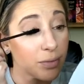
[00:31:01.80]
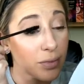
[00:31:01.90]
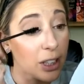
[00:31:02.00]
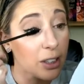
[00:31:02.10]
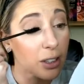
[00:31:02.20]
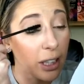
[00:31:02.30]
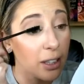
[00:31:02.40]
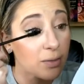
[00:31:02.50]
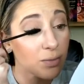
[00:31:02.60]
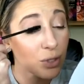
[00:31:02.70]
literally
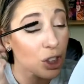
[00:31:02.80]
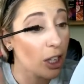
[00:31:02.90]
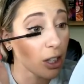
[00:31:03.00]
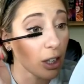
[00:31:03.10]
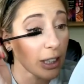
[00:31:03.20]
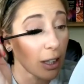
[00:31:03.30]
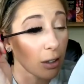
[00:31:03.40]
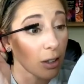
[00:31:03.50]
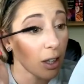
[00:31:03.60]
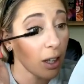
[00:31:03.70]
shut it all
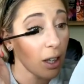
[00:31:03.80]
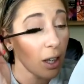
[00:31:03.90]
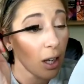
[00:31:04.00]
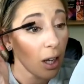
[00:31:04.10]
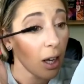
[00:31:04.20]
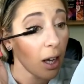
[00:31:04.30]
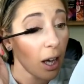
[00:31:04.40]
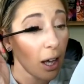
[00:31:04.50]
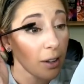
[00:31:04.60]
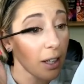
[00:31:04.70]
down.
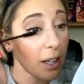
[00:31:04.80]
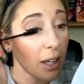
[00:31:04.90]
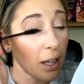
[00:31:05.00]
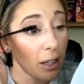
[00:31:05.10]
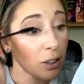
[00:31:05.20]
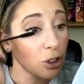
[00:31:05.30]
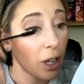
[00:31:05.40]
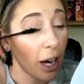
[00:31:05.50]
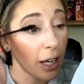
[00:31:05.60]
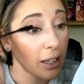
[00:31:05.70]
And then
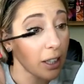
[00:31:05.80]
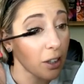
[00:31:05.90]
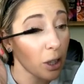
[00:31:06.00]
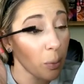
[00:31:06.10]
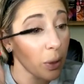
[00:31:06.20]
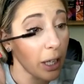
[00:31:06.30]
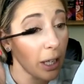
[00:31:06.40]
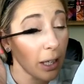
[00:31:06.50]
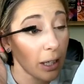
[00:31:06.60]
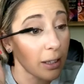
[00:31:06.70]
tried another
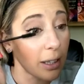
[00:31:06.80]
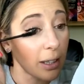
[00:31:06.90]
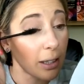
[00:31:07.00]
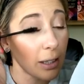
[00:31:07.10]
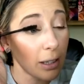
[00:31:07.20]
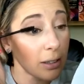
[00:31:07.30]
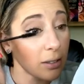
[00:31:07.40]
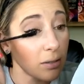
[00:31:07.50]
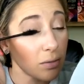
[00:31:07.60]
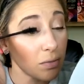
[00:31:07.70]
company and then
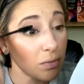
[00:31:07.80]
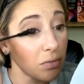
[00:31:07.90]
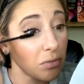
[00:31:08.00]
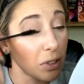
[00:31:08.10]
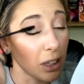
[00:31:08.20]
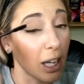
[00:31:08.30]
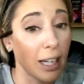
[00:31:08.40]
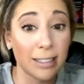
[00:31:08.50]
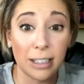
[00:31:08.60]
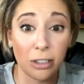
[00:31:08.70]

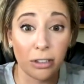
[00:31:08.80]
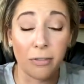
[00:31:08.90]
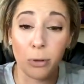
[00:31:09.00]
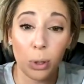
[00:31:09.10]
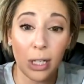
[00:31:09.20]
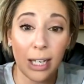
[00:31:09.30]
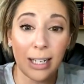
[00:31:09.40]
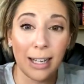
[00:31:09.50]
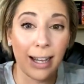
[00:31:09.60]
realized I couldn't afford it